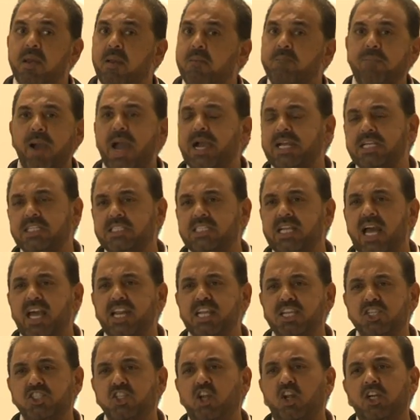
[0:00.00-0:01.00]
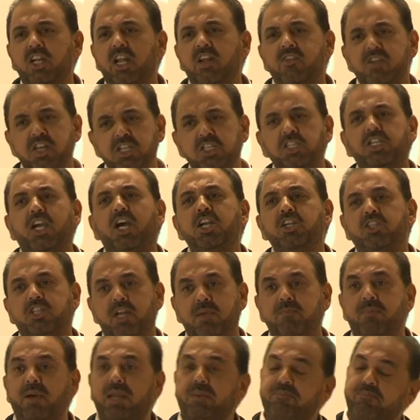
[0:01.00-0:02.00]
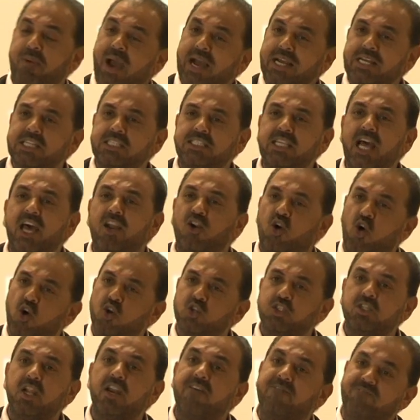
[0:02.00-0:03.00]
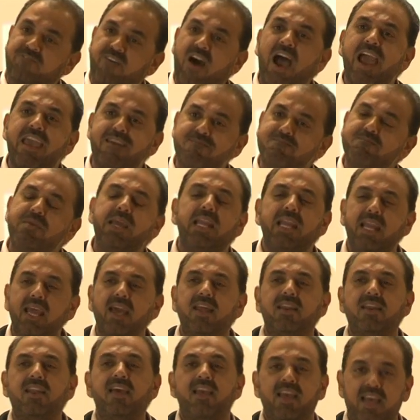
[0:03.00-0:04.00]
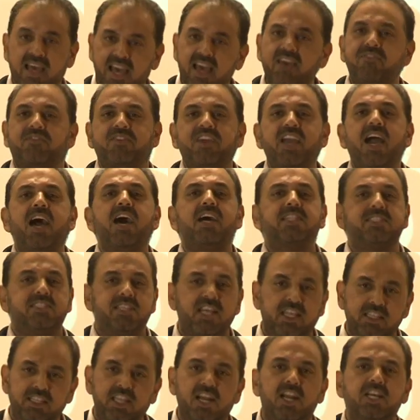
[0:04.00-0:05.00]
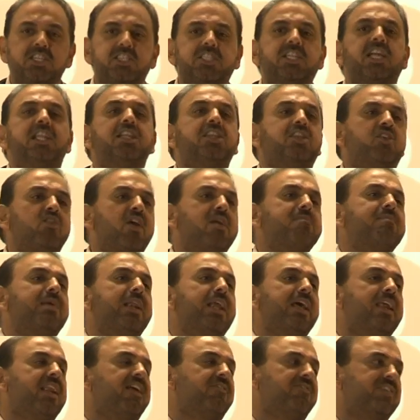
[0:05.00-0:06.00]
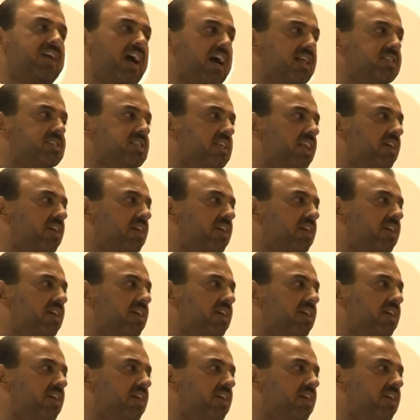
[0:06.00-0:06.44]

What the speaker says: Pakistan is not a rich country, but Pakistan hosted 5 million Afghans, and there are still 3 million Afghans